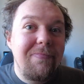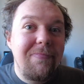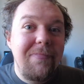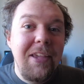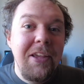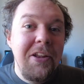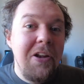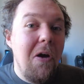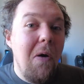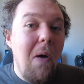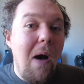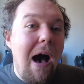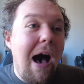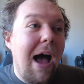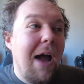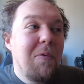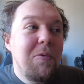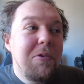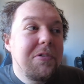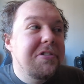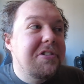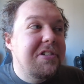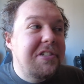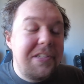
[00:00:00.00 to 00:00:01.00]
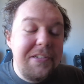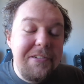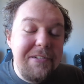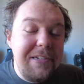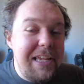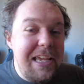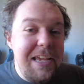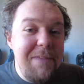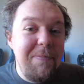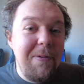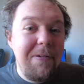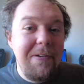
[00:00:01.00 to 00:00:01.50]
you know, I will still
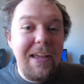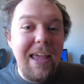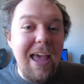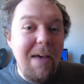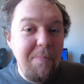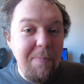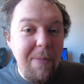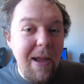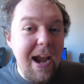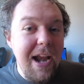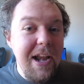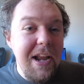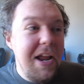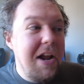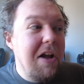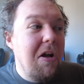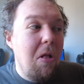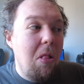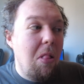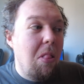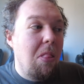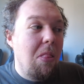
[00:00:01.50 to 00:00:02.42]
keep on campaigning